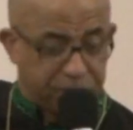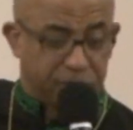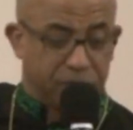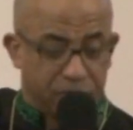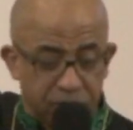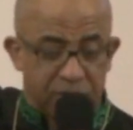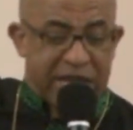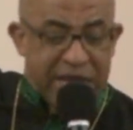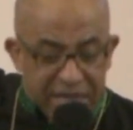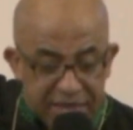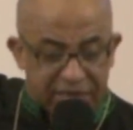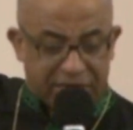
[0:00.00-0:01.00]
Mm-hmm.
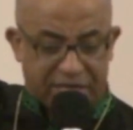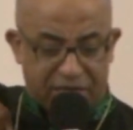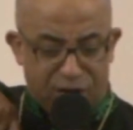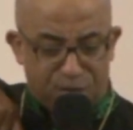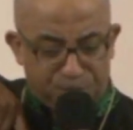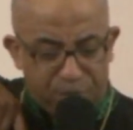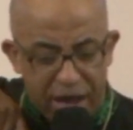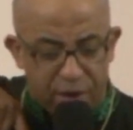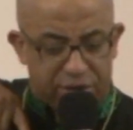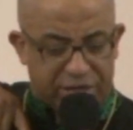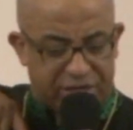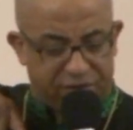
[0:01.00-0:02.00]
This is an
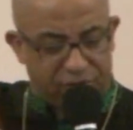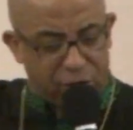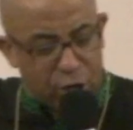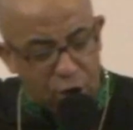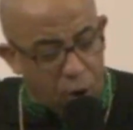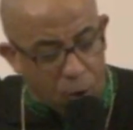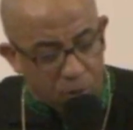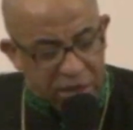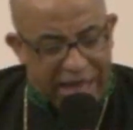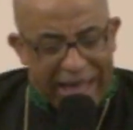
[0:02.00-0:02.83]
imperative goal,